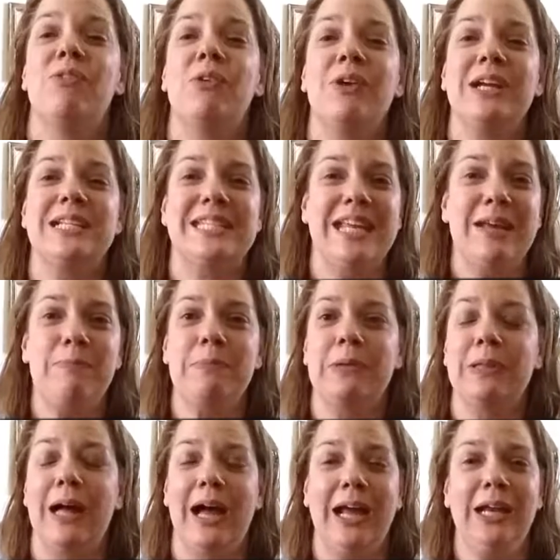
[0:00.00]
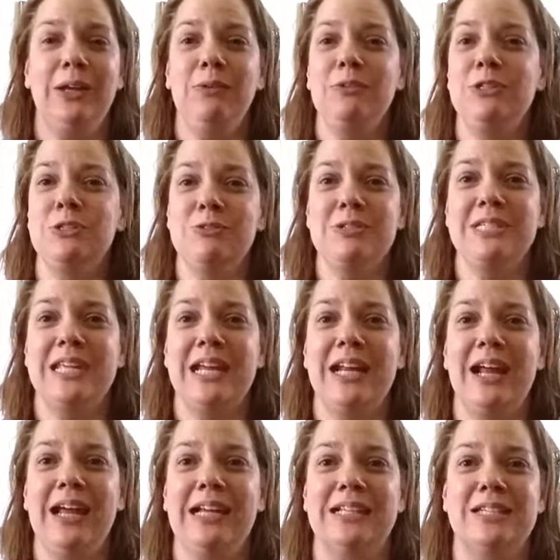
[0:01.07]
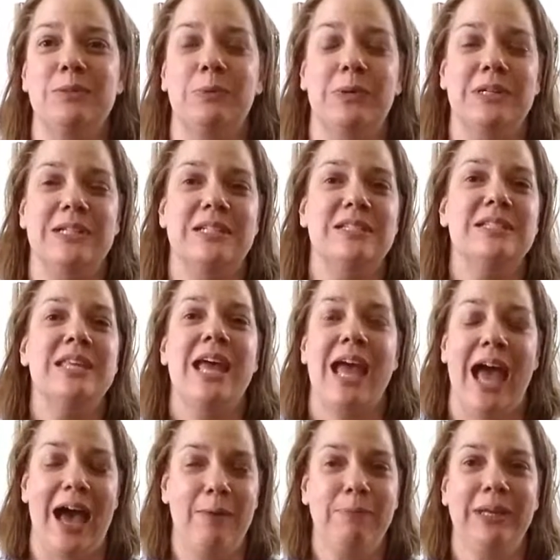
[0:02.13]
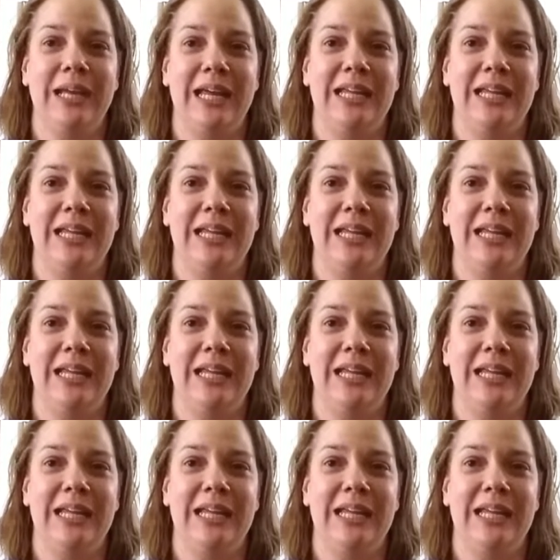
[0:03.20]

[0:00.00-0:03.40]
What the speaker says: For example, I knew Tuesday nights was Happy